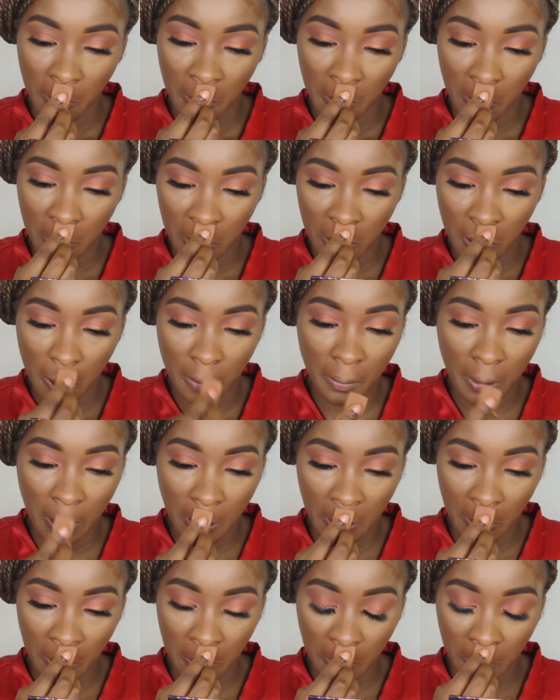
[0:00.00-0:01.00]
just to
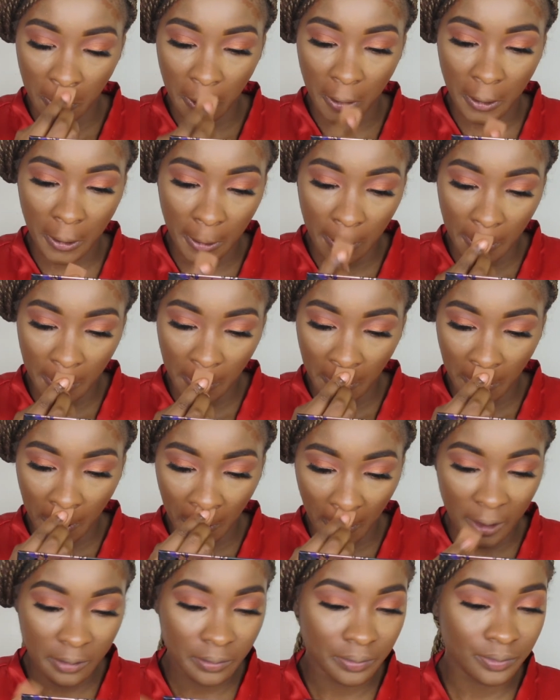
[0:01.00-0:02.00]
make sure
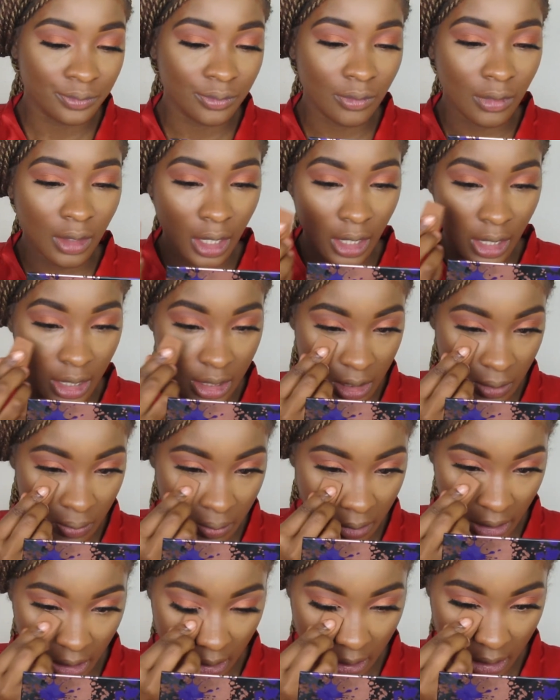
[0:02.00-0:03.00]
it's
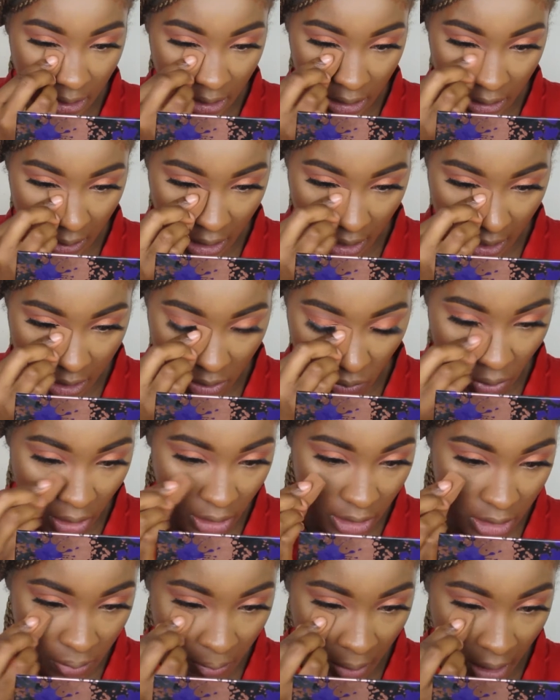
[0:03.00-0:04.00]
blended as
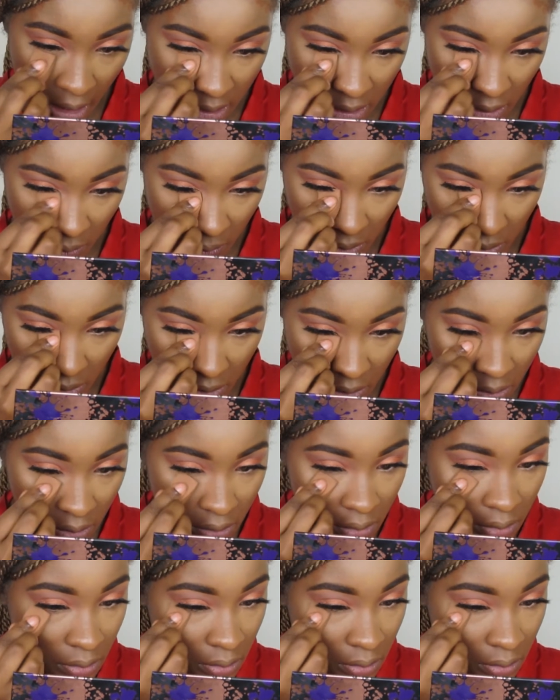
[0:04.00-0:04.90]
well as possible.